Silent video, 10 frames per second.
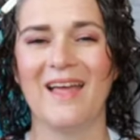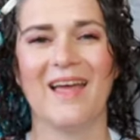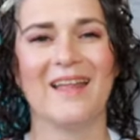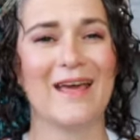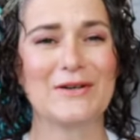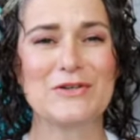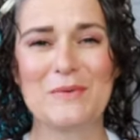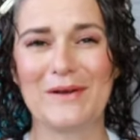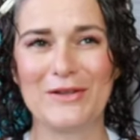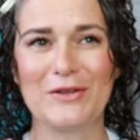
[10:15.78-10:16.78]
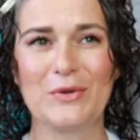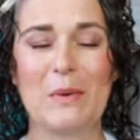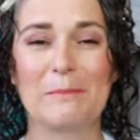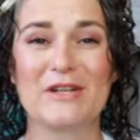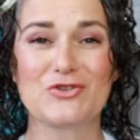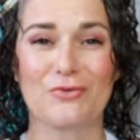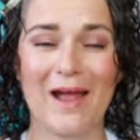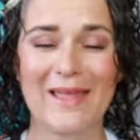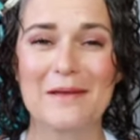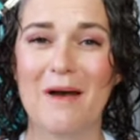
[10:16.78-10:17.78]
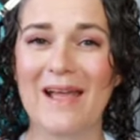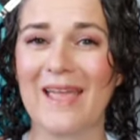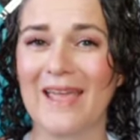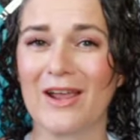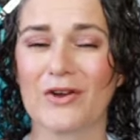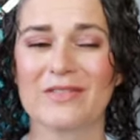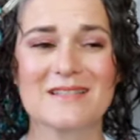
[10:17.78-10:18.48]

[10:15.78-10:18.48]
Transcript: And I don't know about you, but drying my hair,